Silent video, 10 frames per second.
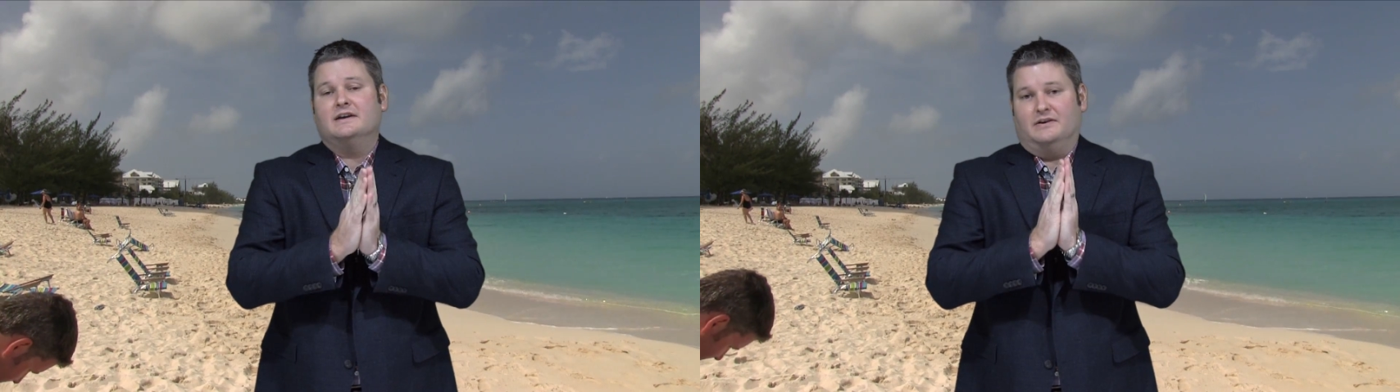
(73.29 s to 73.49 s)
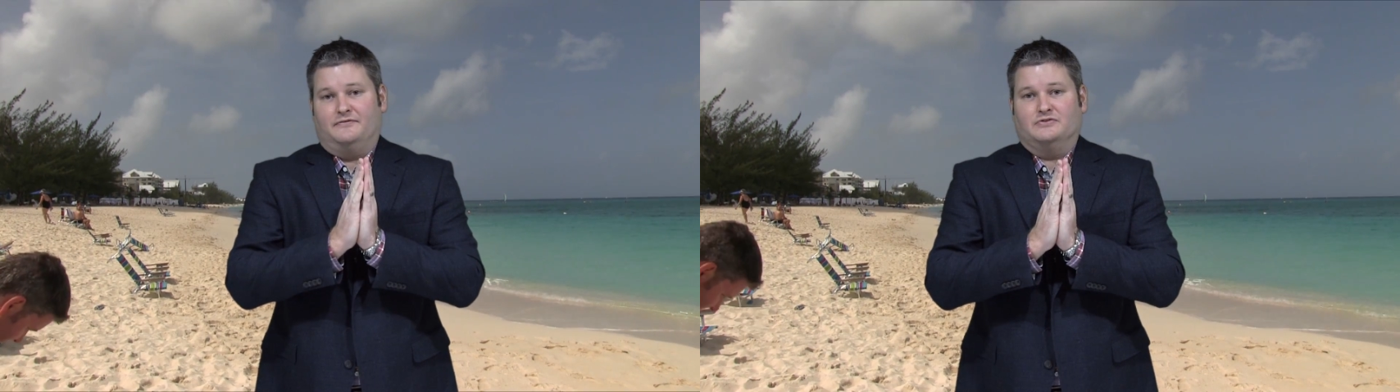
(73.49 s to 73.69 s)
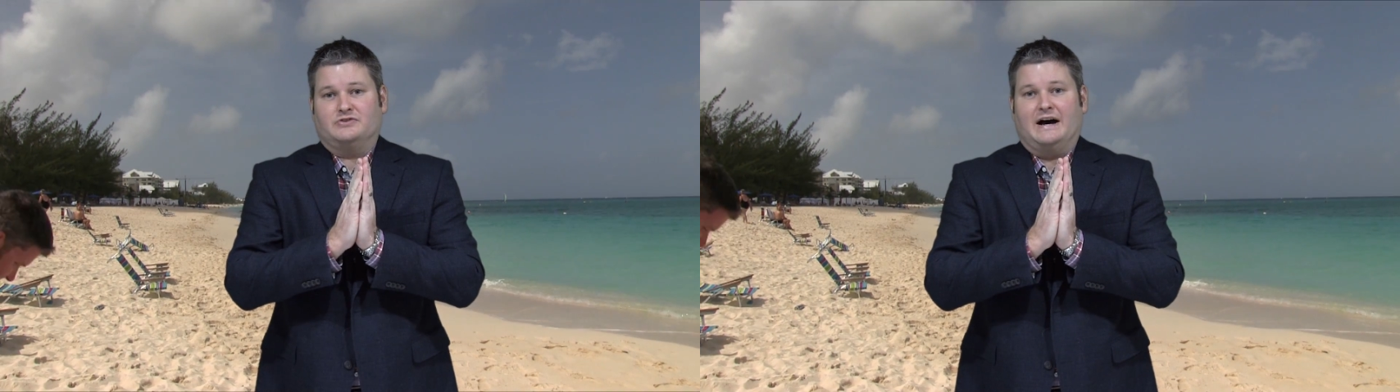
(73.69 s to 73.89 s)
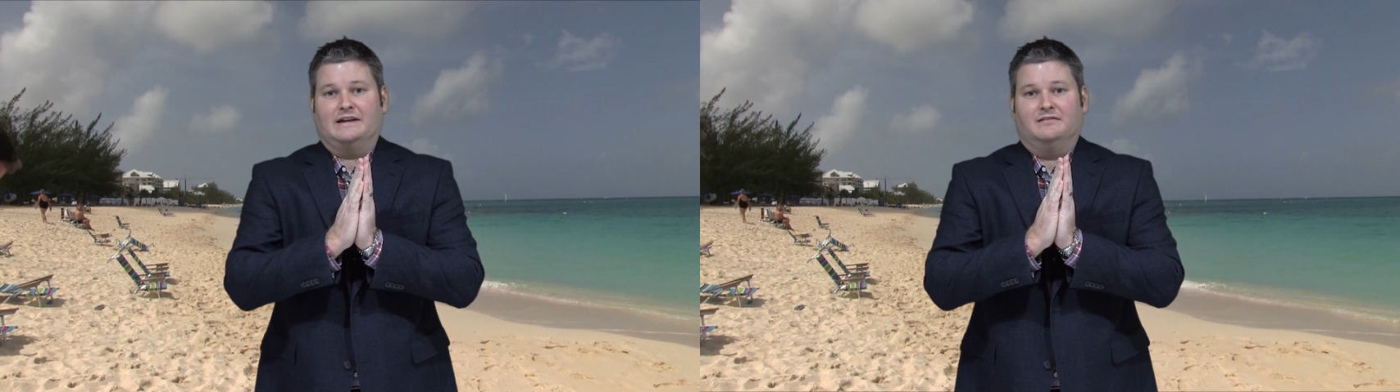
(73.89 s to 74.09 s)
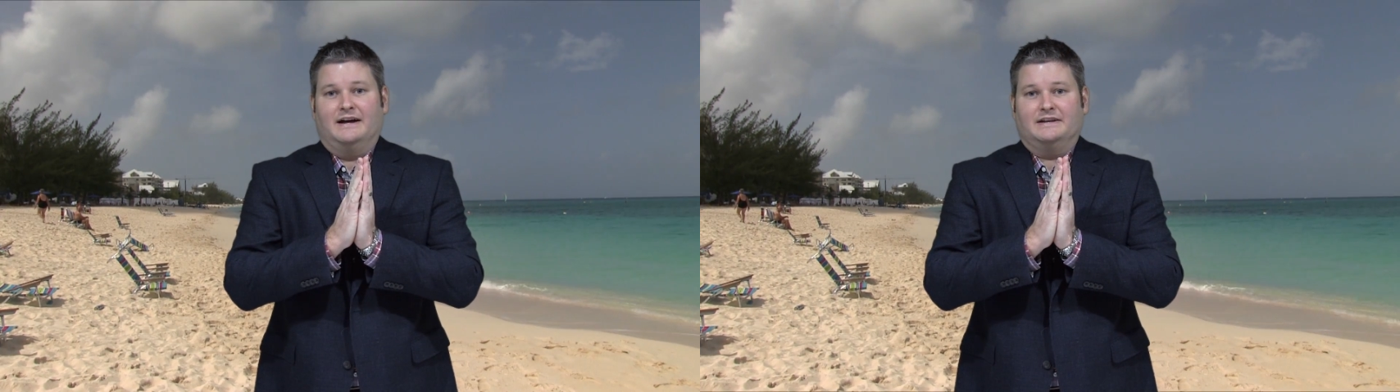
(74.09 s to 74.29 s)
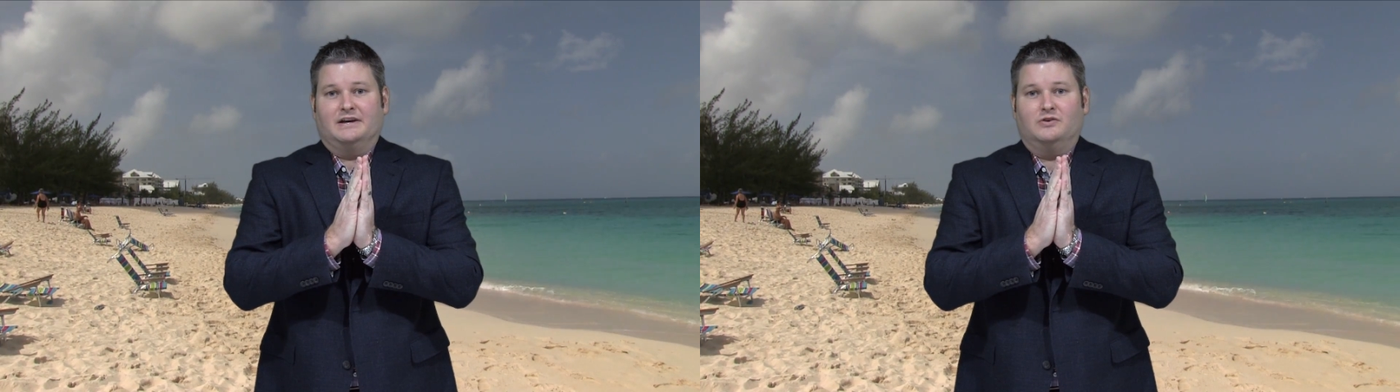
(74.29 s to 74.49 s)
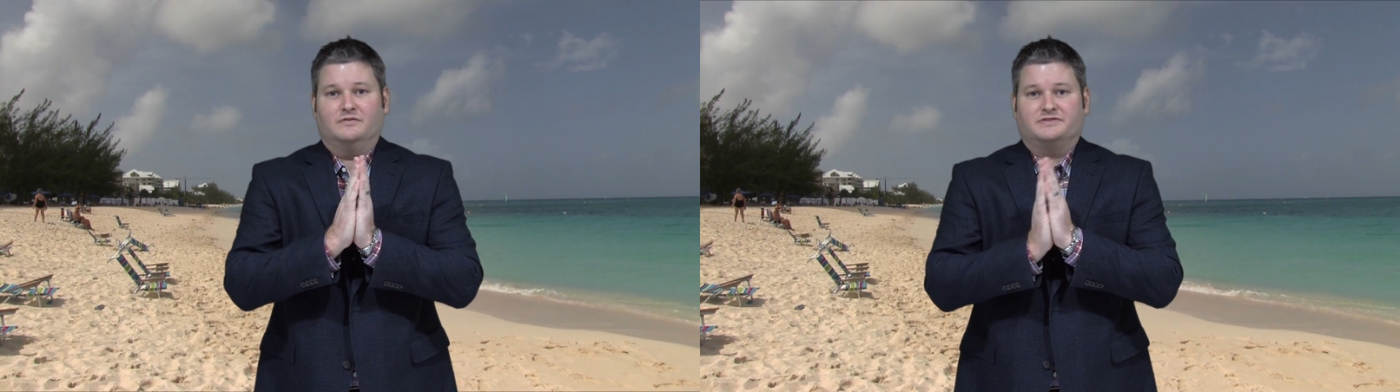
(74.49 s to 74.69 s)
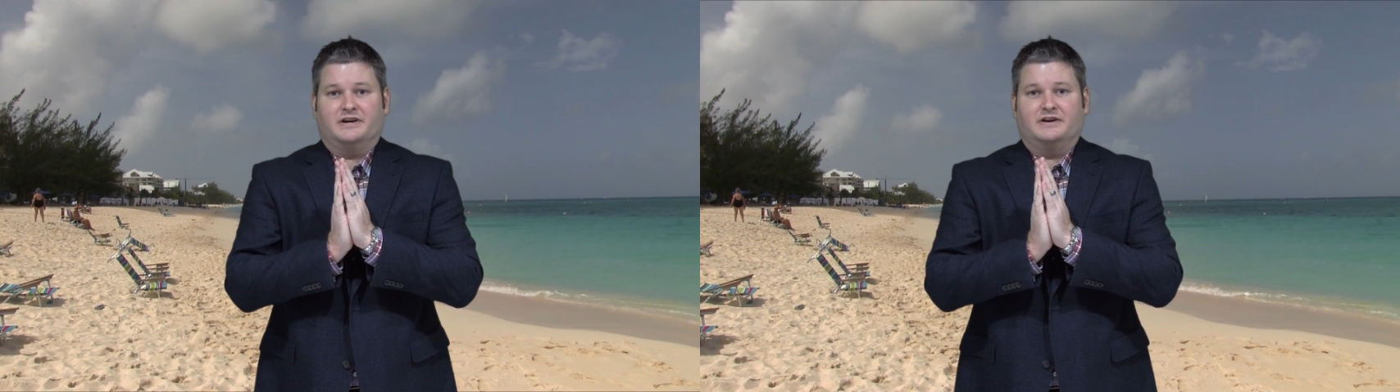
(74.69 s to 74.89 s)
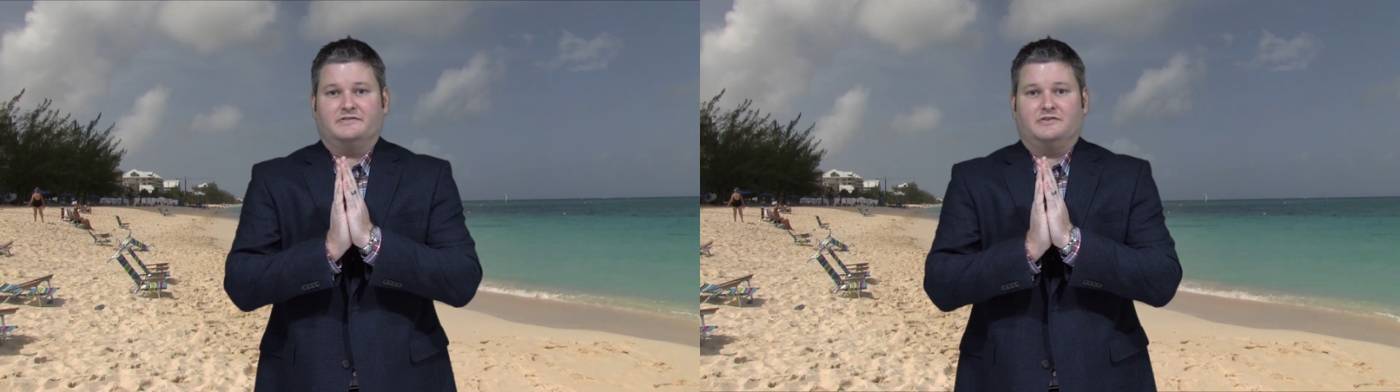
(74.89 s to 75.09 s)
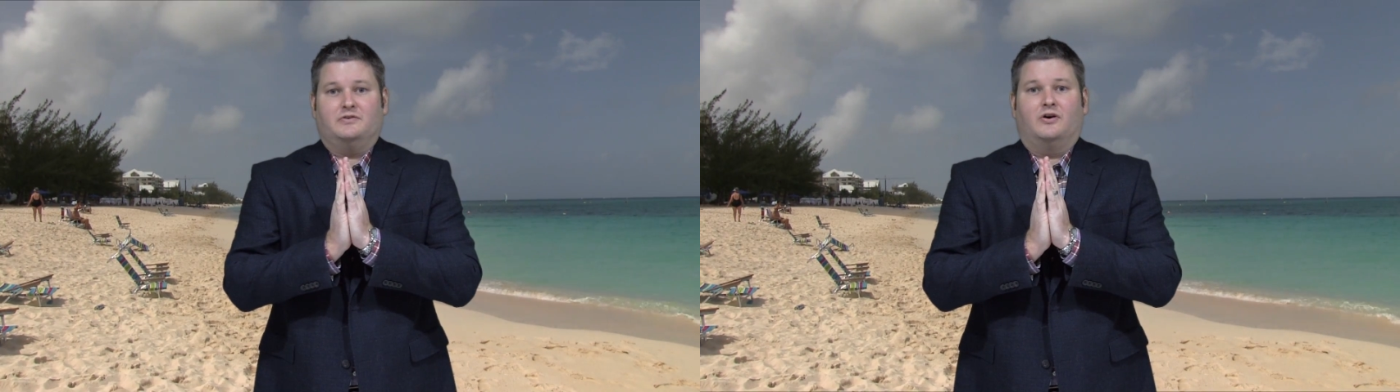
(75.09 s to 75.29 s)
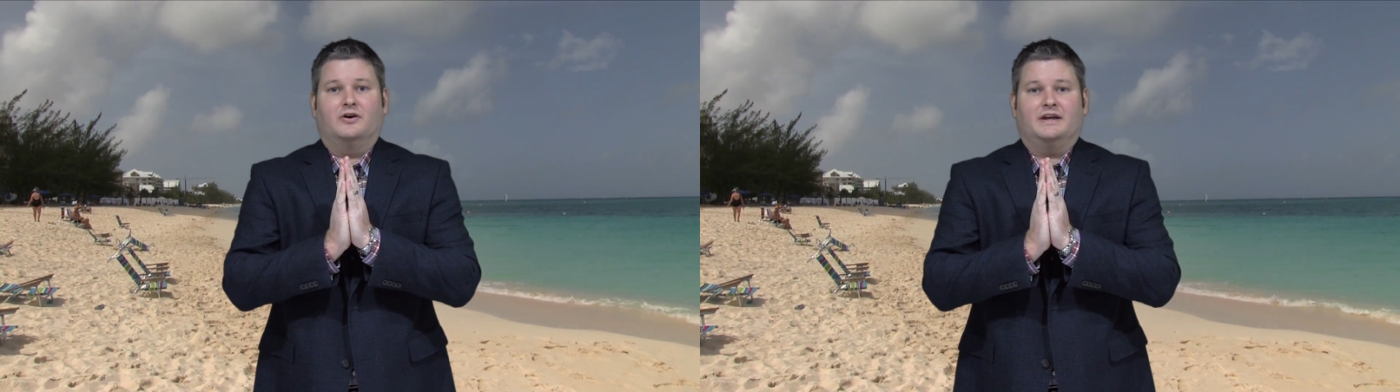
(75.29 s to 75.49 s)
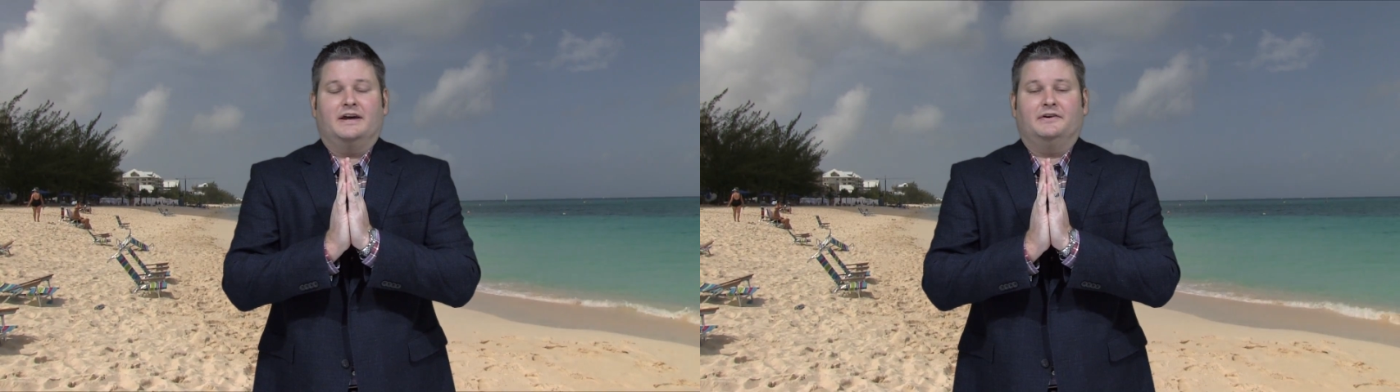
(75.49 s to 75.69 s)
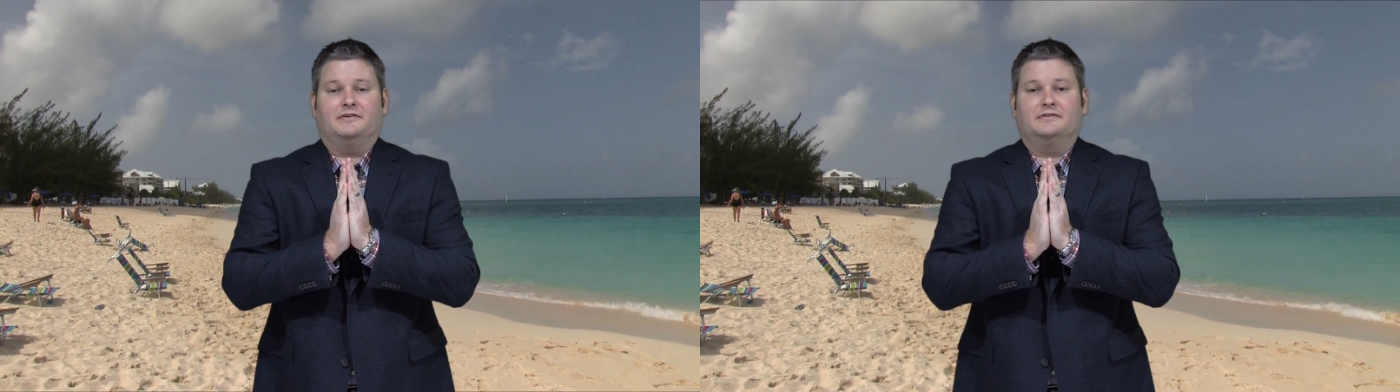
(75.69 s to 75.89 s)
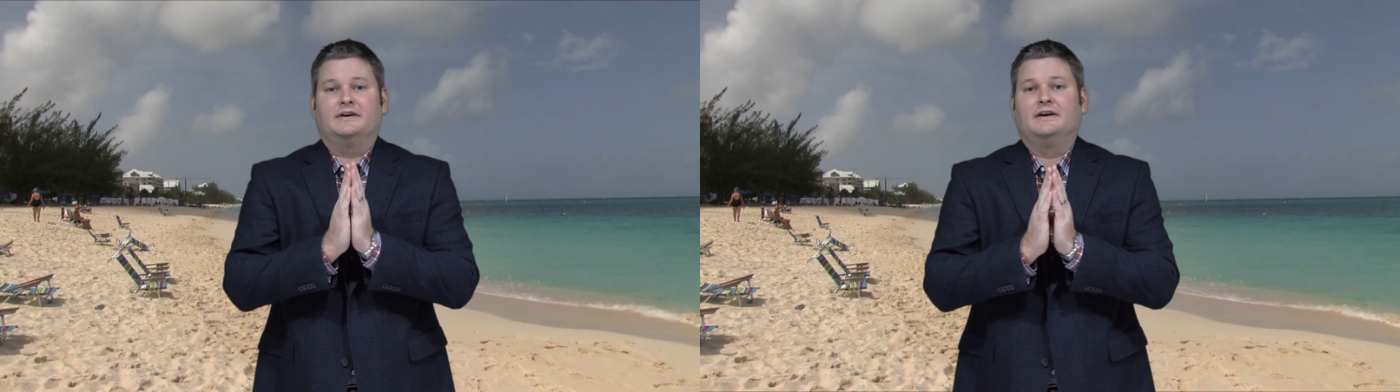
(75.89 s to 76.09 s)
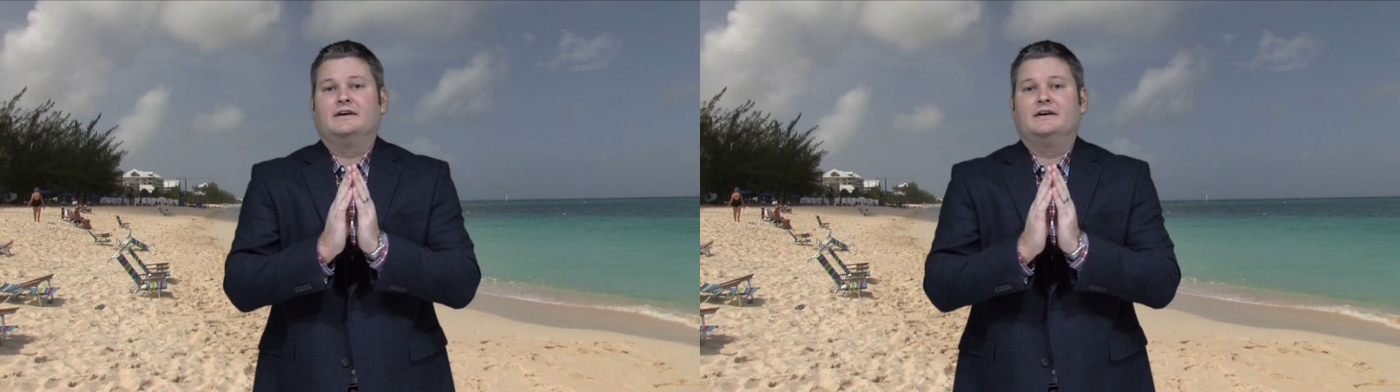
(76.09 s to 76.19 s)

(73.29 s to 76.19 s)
if you tried to let go of shares that you already held.